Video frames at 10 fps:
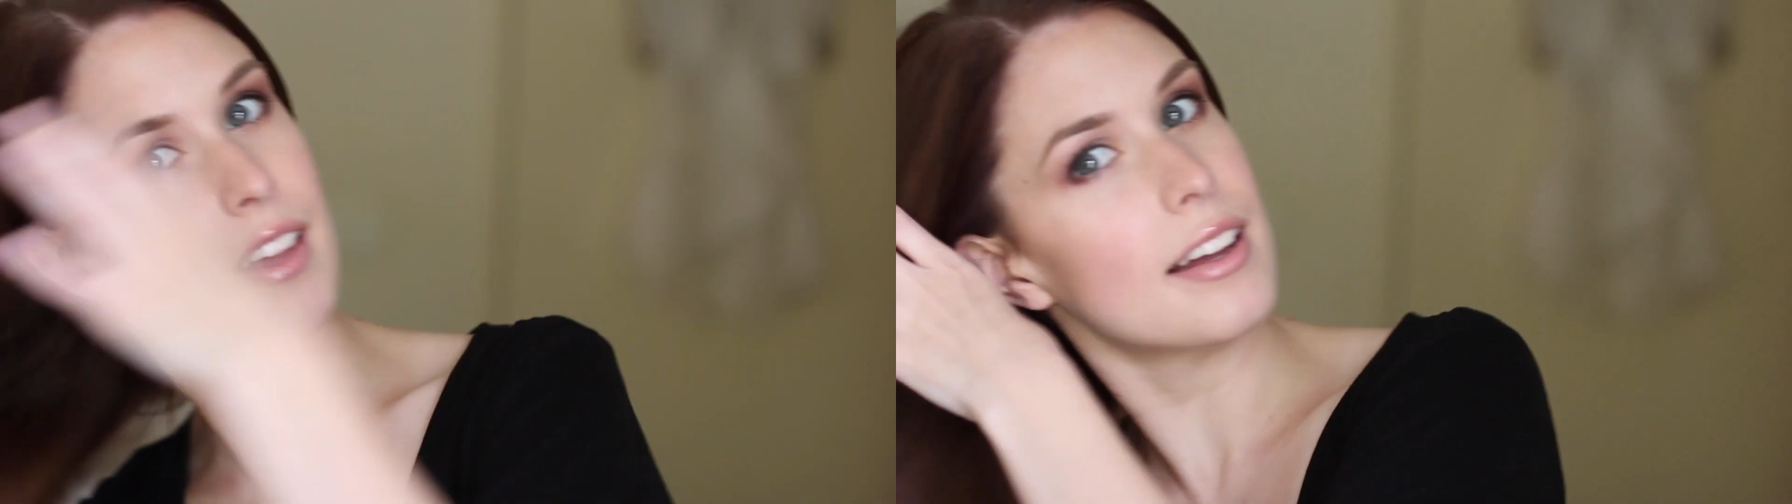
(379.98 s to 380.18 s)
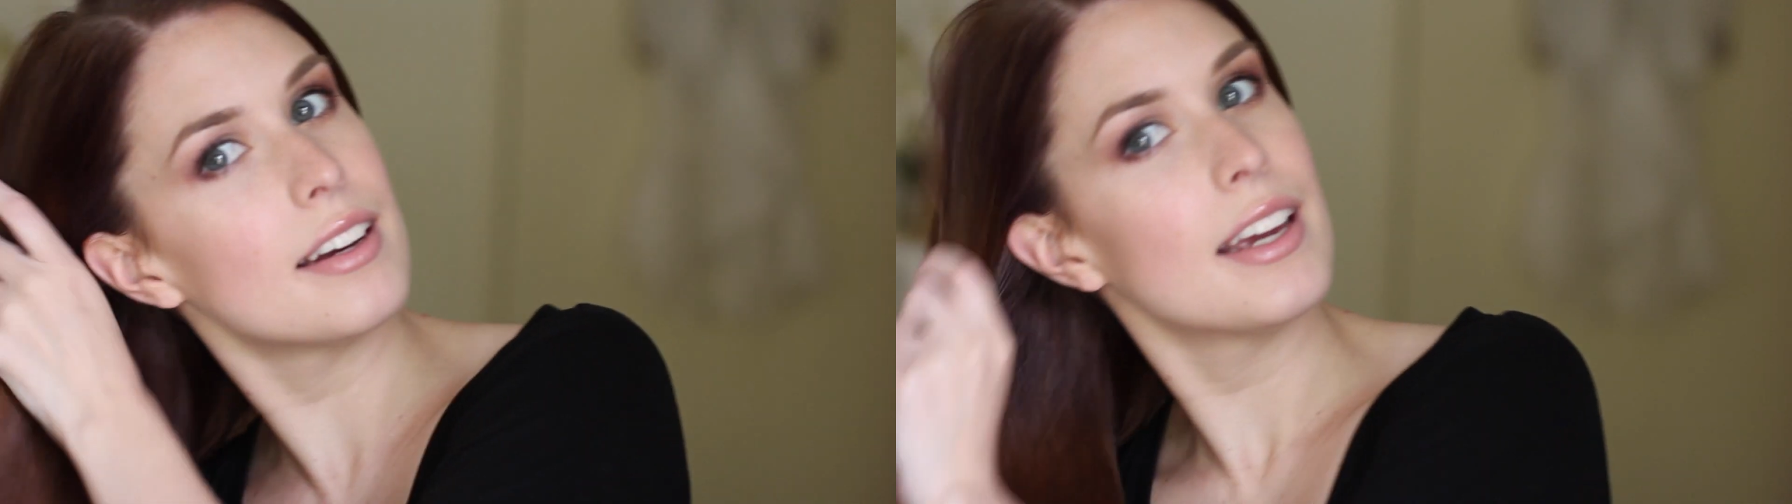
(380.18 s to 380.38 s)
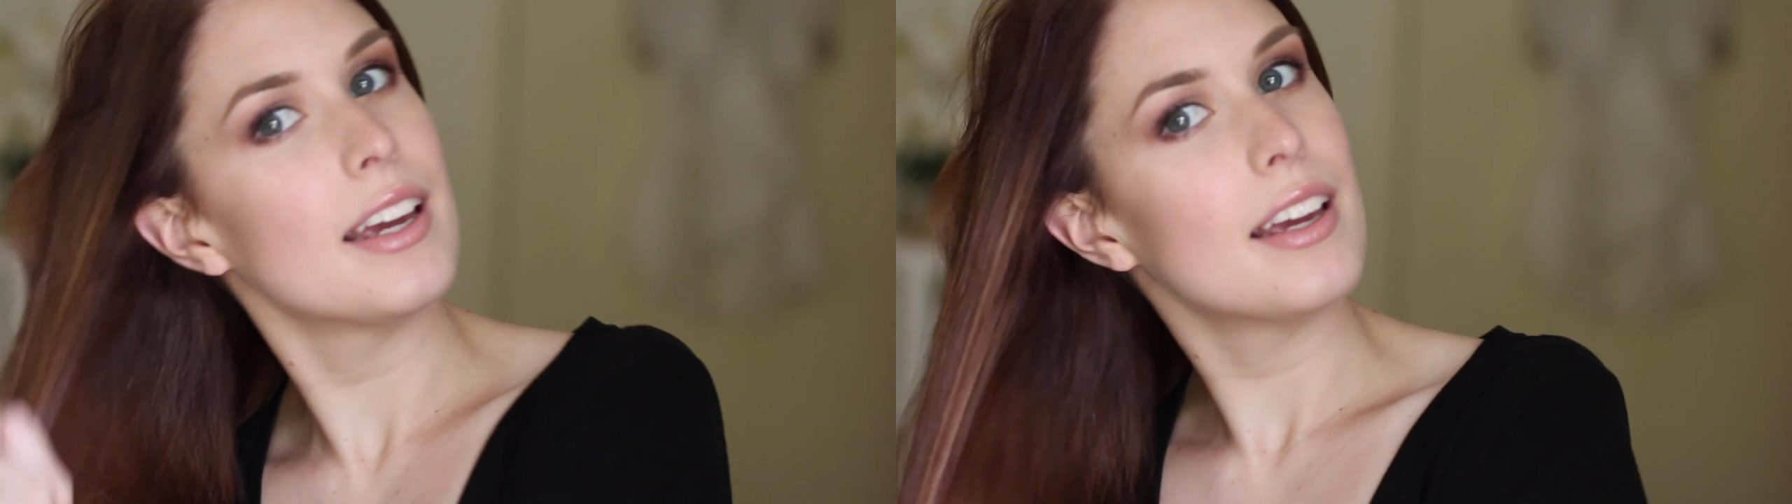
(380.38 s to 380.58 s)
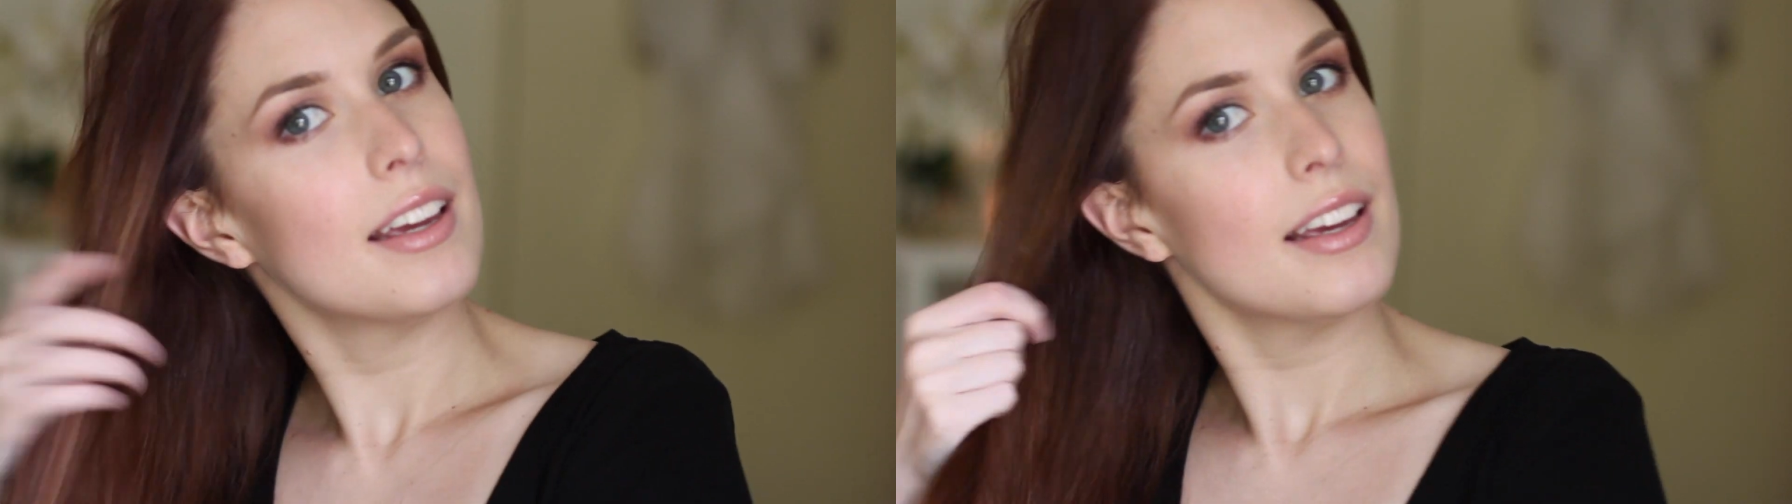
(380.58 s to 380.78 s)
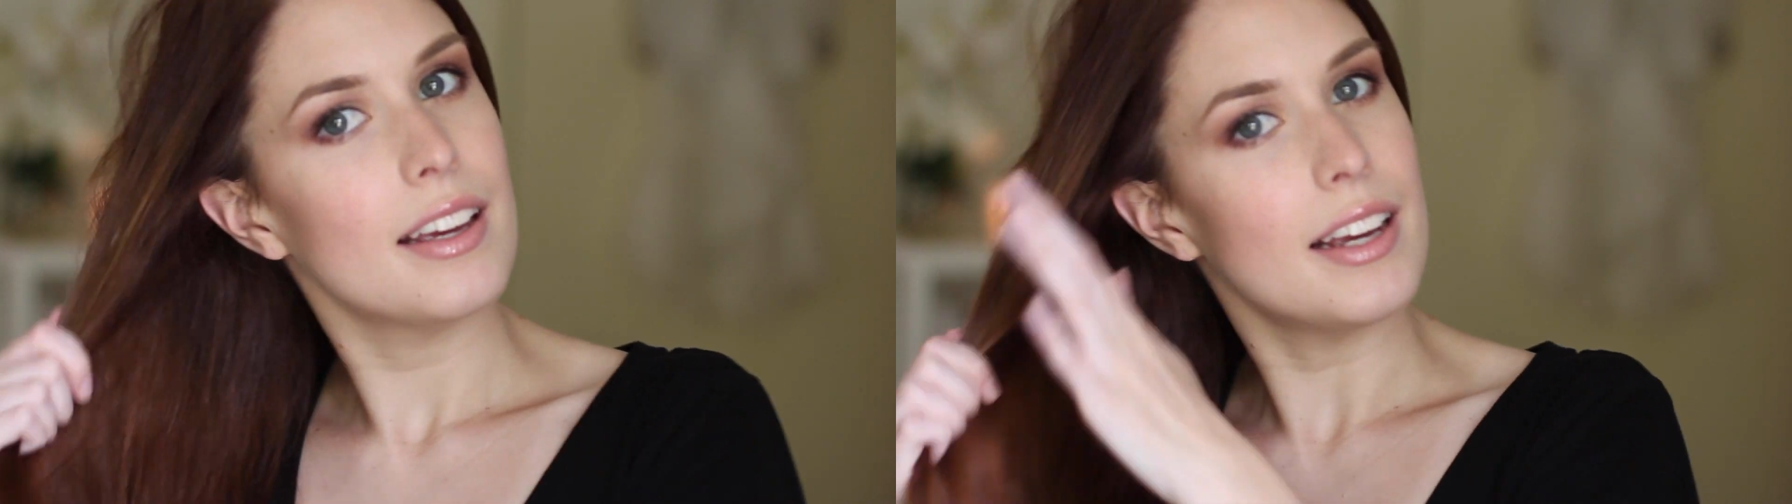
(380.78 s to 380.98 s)
that,
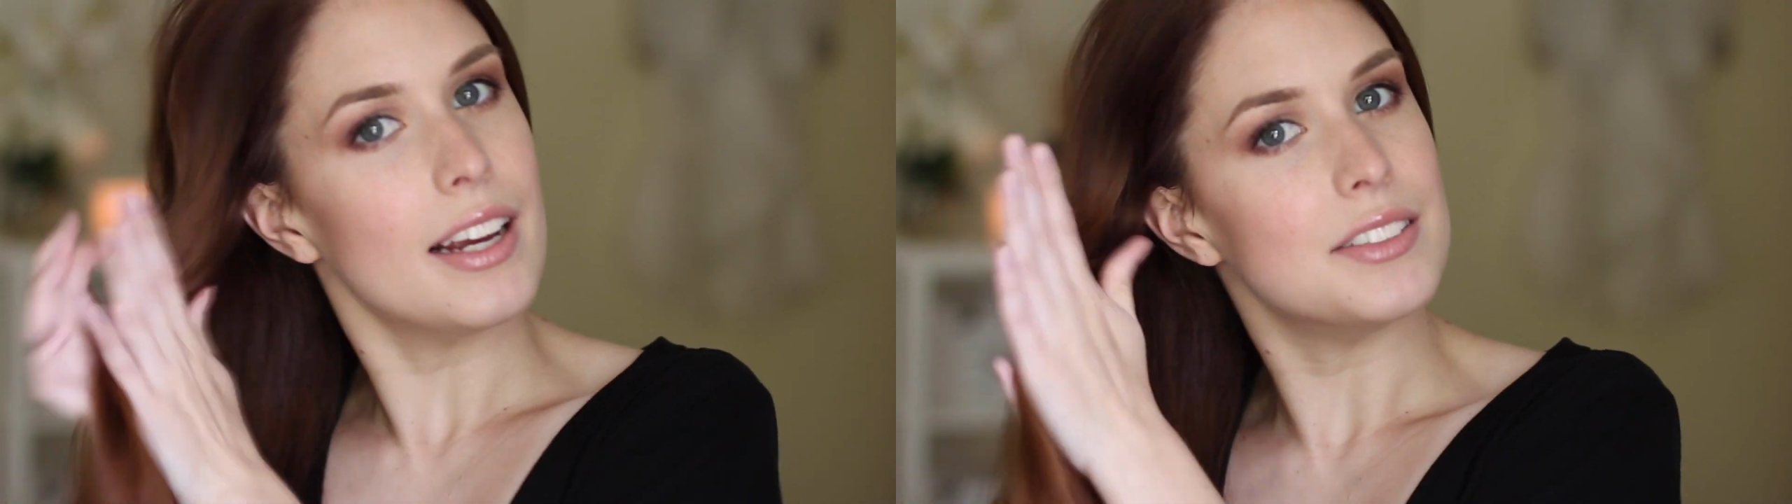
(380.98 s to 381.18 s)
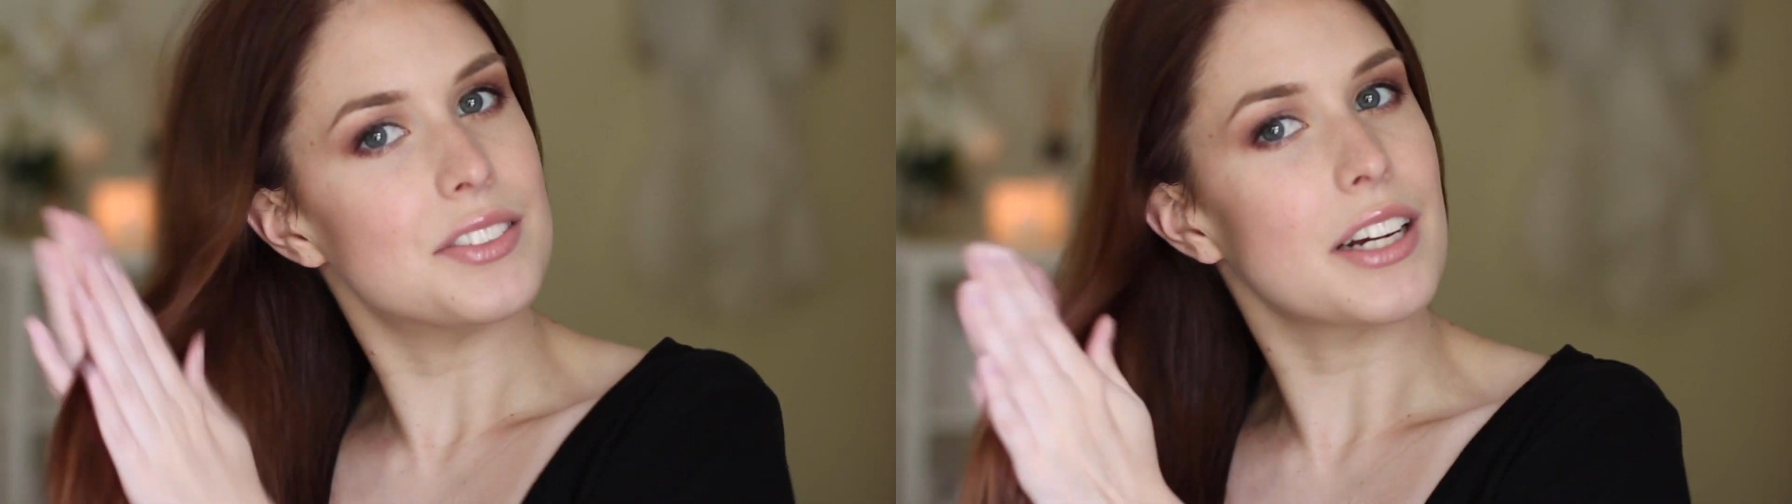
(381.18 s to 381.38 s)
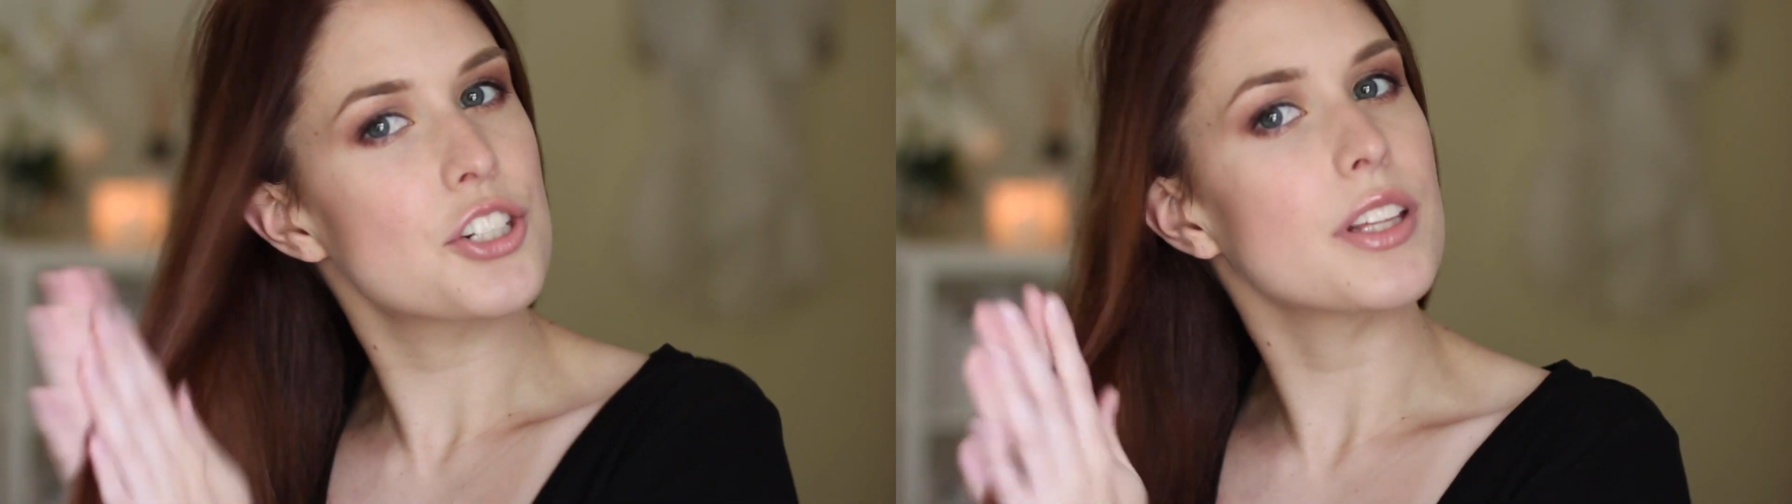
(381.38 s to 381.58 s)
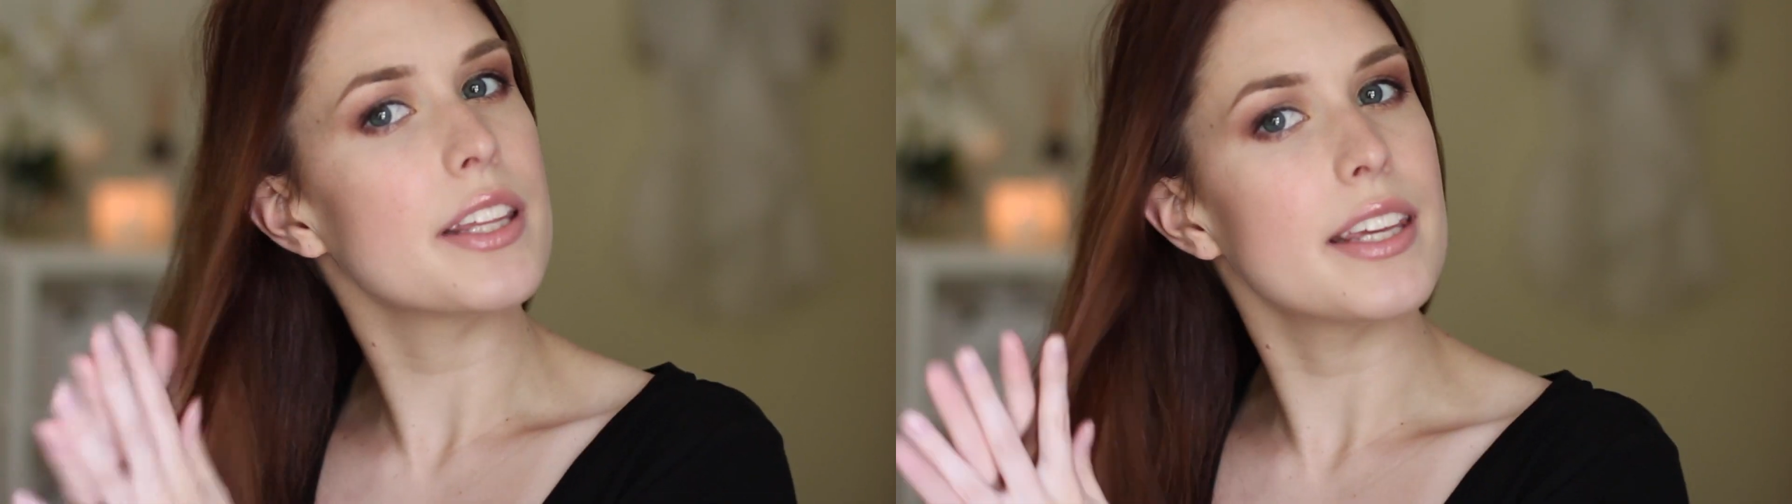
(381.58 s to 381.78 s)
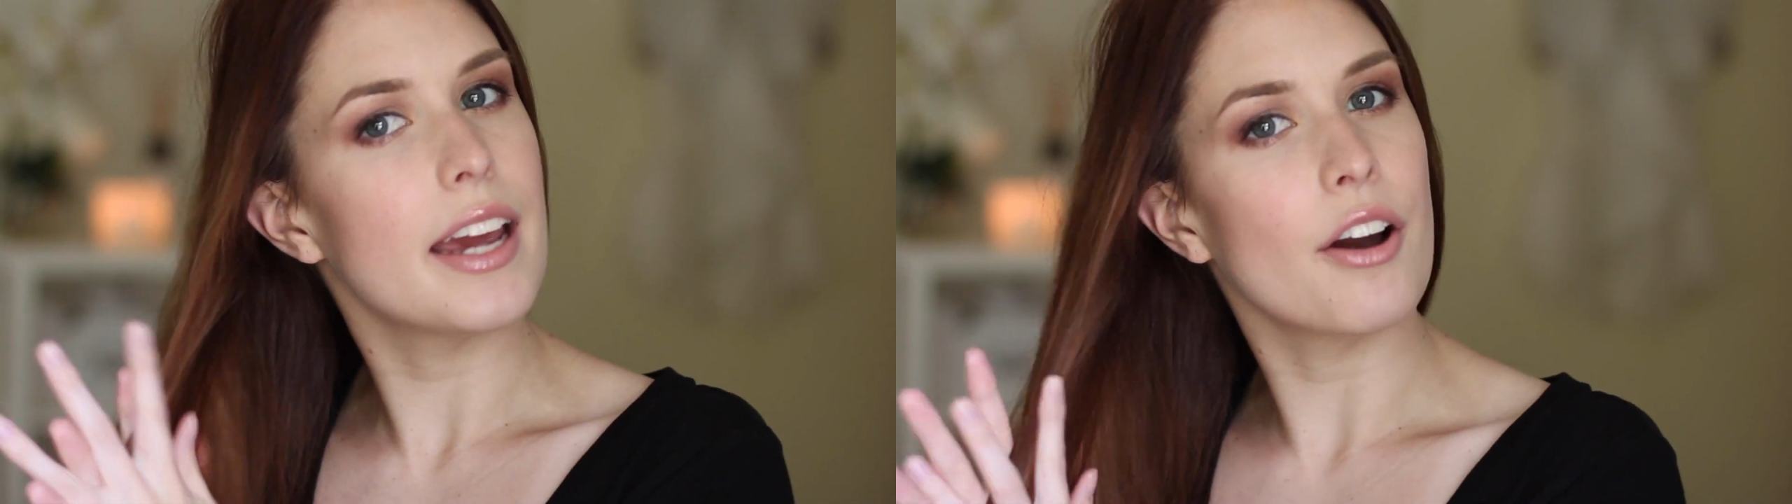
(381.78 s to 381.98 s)
it's actually
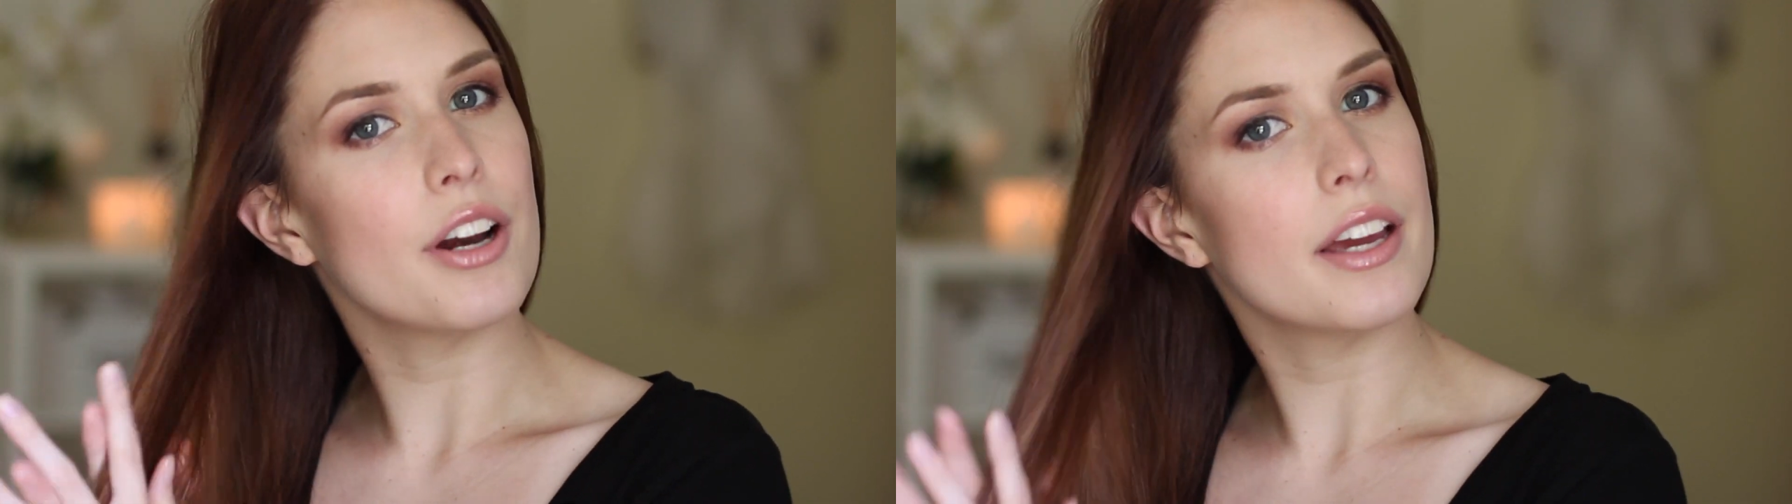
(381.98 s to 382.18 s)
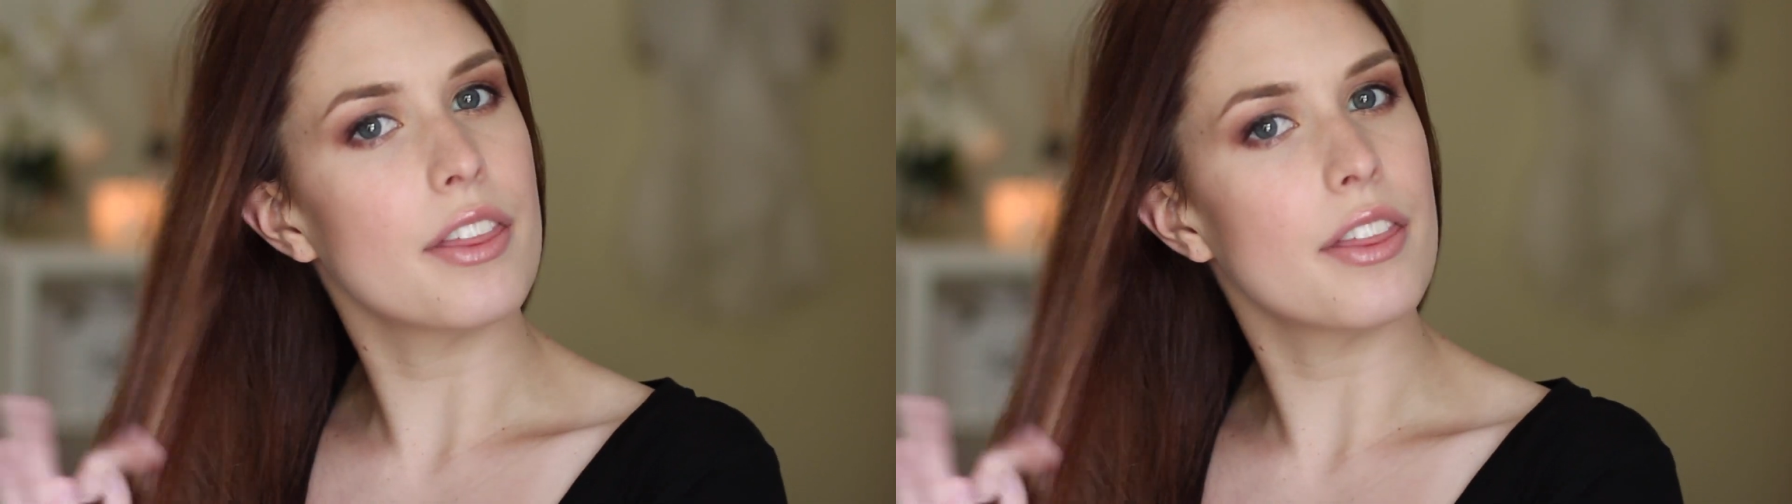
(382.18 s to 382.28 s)
the area